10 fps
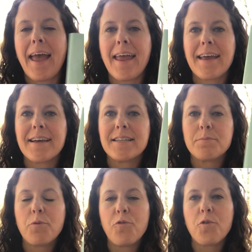
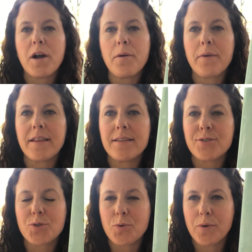And before I read this
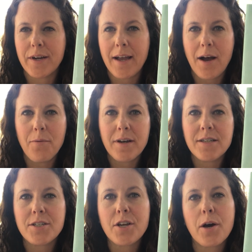story, I
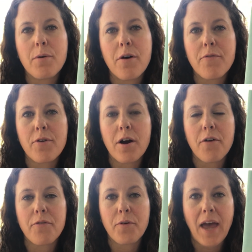wanted to go over
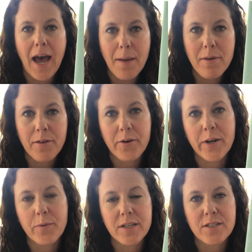our
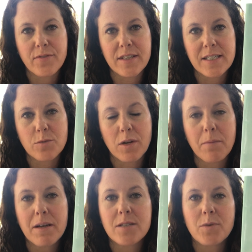vocabulary words for this
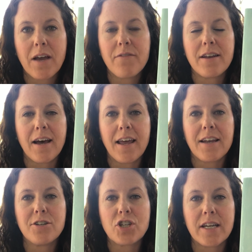week because we have not had
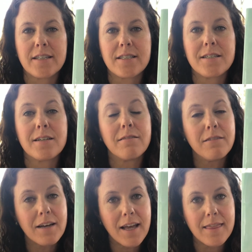a chance to
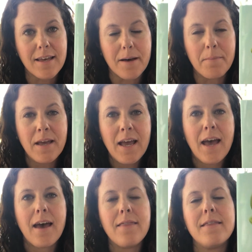look at them.
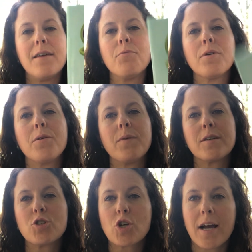And then we're
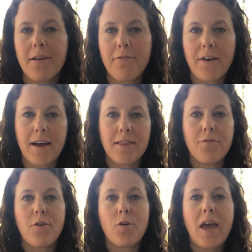going to try to find the
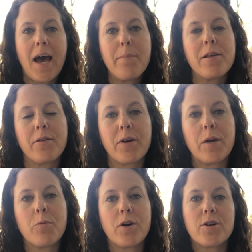vocabulary
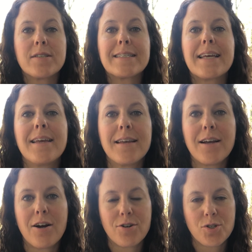words in
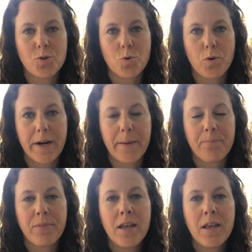our story.